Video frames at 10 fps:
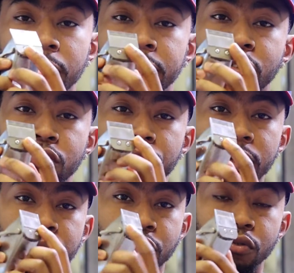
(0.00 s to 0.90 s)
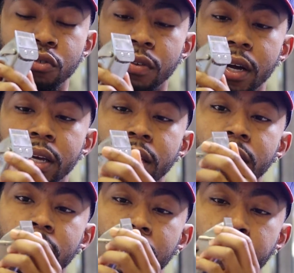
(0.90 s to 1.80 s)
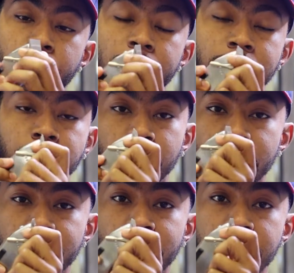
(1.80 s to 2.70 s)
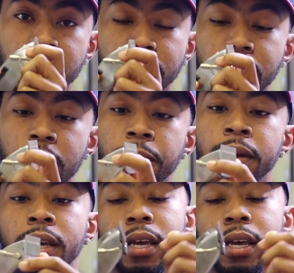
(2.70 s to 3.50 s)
up the two Phillips screws right here and back this blade down some